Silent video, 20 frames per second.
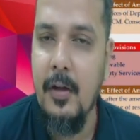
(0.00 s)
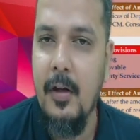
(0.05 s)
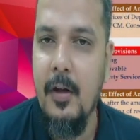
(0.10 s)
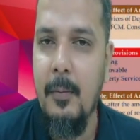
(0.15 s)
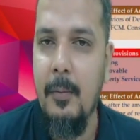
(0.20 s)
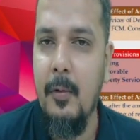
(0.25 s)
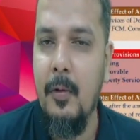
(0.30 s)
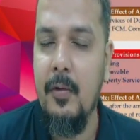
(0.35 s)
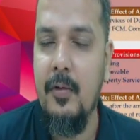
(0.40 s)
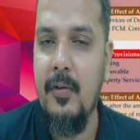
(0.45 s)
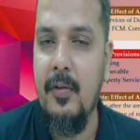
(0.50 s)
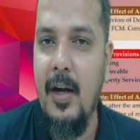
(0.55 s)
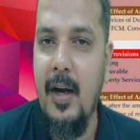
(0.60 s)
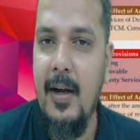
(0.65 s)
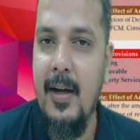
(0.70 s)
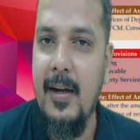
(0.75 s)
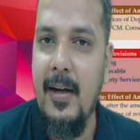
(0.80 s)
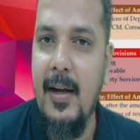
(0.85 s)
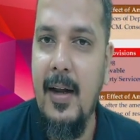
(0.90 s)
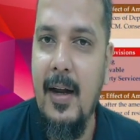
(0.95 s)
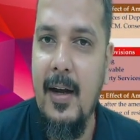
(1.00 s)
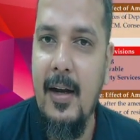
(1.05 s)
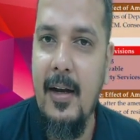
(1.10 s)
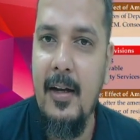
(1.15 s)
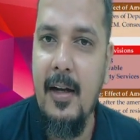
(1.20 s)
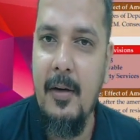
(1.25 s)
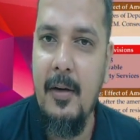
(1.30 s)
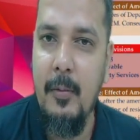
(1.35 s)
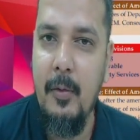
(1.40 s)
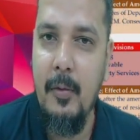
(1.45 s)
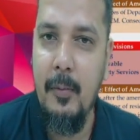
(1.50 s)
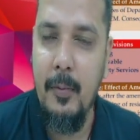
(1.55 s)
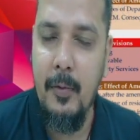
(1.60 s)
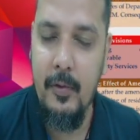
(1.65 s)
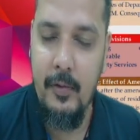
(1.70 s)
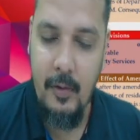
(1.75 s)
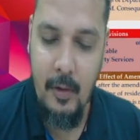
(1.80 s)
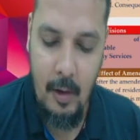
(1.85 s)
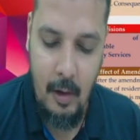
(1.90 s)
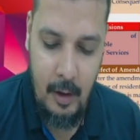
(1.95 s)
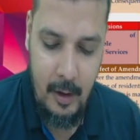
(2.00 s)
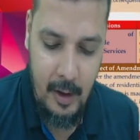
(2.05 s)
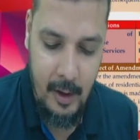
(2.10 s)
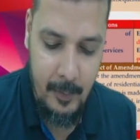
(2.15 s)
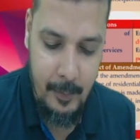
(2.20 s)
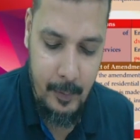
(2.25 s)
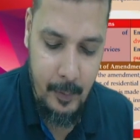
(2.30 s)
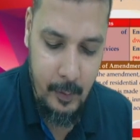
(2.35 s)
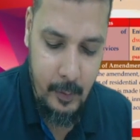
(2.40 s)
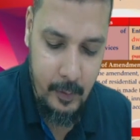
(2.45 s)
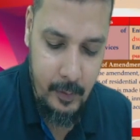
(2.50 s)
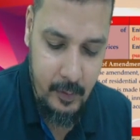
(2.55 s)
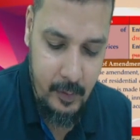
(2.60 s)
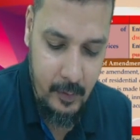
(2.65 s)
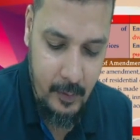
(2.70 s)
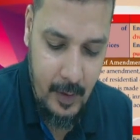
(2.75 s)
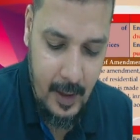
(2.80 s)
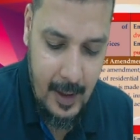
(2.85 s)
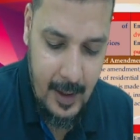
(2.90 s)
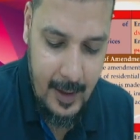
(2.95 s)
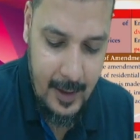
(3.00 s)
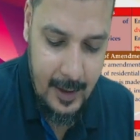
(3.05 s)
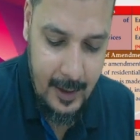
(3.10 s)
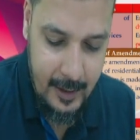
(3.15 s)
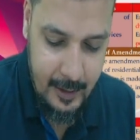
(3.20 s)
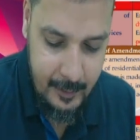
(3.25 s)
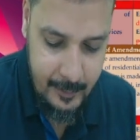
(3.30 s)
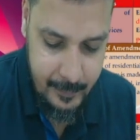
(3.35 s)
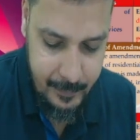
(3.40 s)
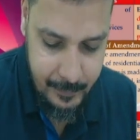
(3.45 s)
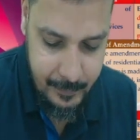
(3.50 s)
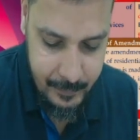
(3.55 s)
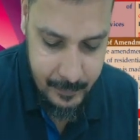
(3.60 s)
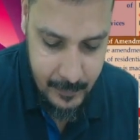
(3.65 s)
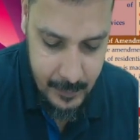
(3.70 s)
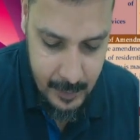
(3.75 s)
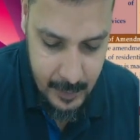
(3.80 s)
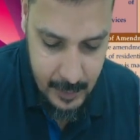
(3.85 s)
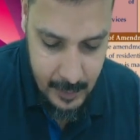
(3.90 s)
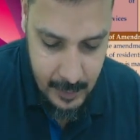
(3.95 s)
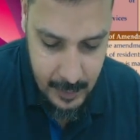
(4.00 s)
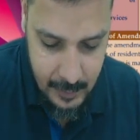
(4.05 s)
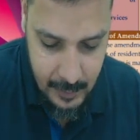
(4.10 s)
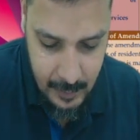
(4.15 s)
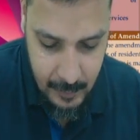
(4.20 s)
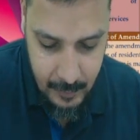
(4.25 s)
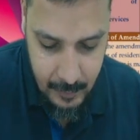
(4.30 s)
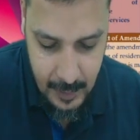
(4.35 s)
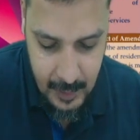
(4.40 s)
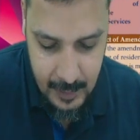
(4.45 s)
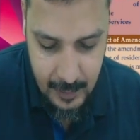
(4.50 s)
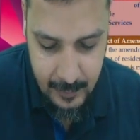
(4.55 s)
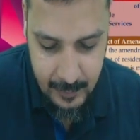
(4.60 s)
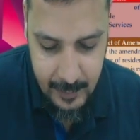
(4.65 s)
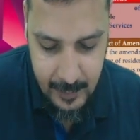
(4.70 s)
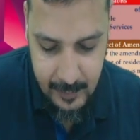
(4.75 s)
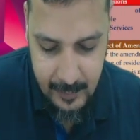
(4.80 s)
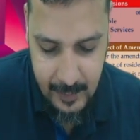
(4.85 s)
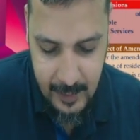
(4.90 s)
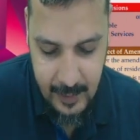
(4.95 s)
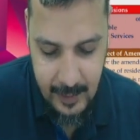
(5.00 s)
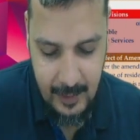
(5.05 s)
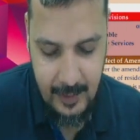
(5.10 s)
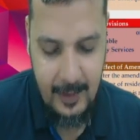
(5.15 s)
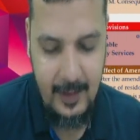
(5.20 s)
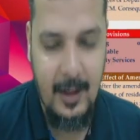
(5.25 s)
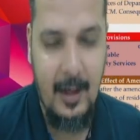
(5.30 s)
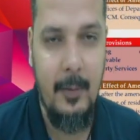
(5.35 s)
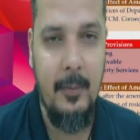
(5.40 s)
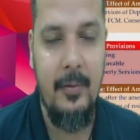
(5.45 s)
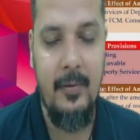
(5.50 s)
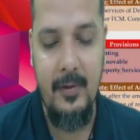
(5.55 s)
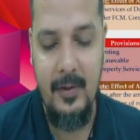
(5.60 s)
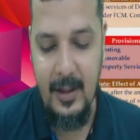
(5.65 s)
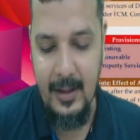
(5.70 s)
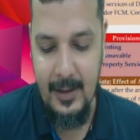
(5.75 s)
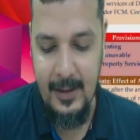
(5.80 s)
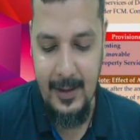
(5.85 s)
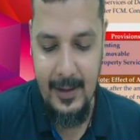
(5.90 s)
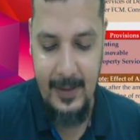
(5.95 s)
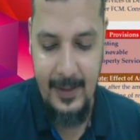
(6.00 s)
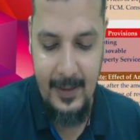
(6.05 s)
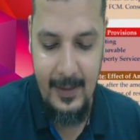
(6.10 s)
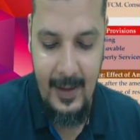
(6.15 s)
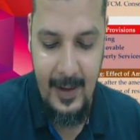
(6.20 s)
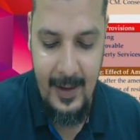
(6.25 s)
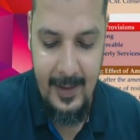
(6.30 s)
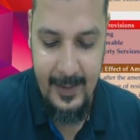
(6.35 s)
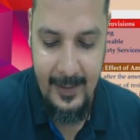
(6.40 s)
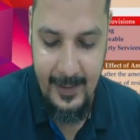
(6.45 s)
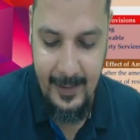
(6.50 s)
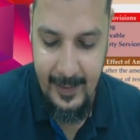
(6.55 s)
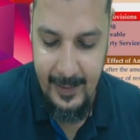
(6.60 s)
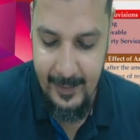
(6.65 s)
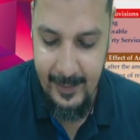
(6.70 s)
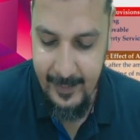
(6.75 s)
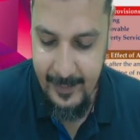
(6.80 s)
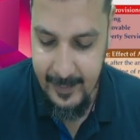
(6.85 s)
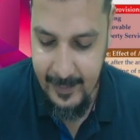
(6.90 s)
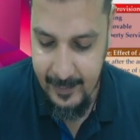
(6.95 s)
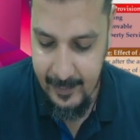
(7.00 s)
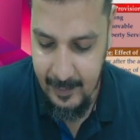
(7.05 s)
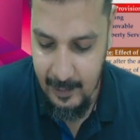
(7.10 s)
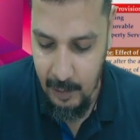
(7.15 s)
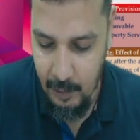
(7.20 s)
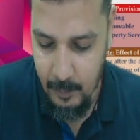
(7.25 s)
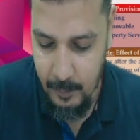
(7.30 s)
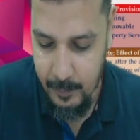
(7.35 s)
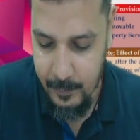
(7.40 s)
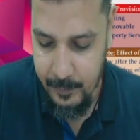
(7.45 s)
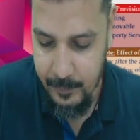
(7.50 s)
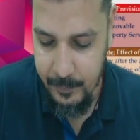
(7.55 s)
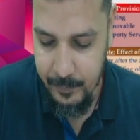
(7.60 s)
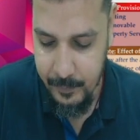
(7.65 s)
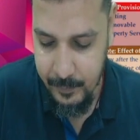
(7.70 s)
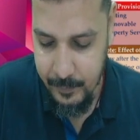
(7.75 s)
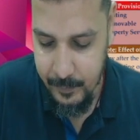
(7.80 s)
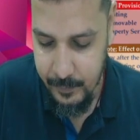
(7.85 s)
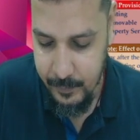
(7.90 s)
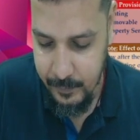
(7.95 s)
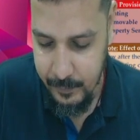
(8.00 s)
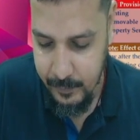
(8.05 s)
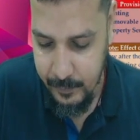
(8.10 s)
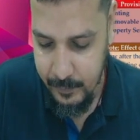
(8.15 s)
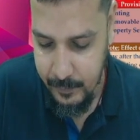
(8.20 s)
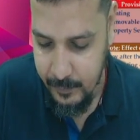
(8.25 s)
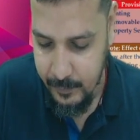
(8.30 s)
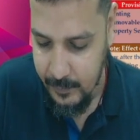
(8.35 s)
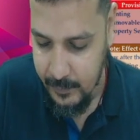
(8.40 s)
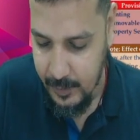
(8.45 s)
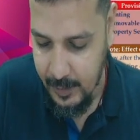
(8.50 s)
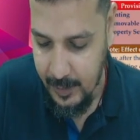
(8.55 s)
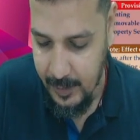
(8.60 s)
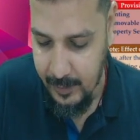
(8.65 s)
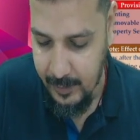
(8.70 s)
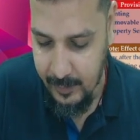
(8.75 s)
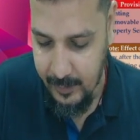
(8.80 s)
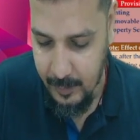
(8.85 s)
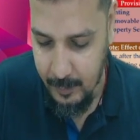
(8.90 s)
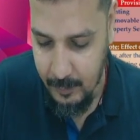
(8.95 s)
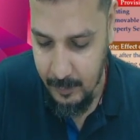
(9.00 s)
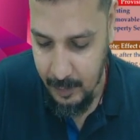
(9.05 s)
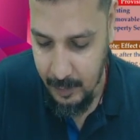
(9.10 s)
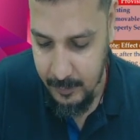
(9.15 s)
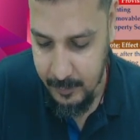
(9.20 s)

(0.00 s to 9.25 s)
Postcard, inland letter, book post or ordinary post where the weight is less than 10 grams, then in that case it is now exempt.